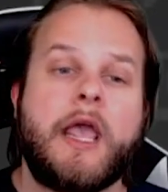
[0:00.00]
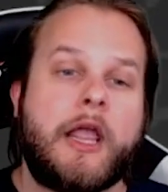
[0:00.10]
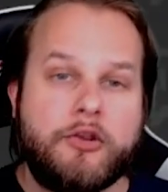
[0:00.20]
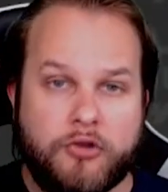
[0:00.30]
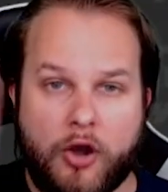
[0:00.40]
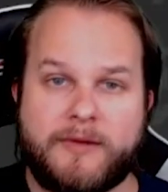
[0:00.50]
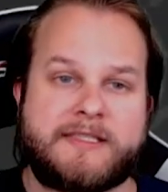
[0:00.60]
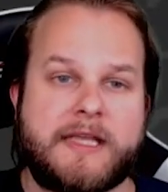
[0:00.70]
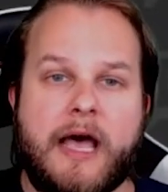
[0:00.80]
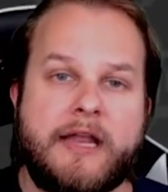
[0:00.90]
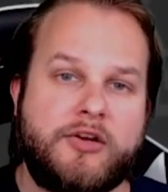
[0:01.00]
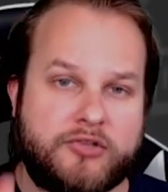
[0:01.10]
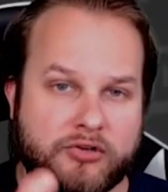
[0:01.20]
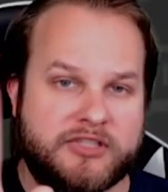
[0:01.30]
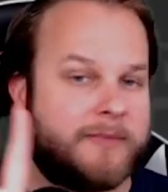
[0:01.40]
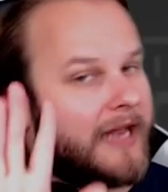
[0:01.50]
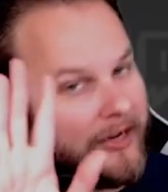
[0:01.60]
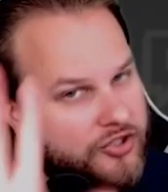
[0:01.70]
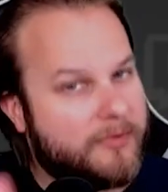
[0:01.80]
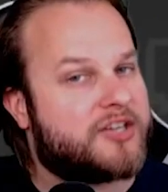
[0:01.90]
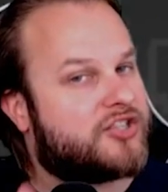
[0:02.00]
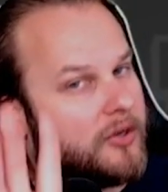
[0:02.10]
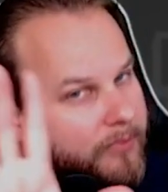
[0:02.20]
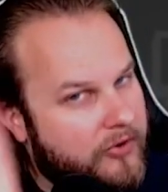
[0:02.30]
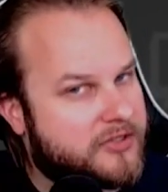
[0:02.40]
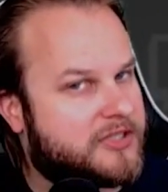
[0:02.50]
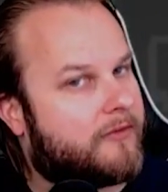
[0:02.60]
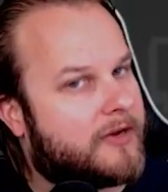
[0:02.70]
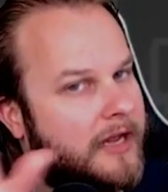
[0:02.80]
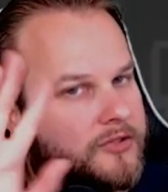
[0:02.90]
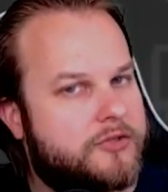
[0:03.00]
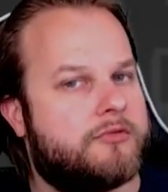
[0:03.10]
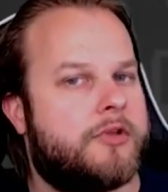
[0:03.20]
And you go inside and you toast yourself, but not too much so you burn yourself and not too,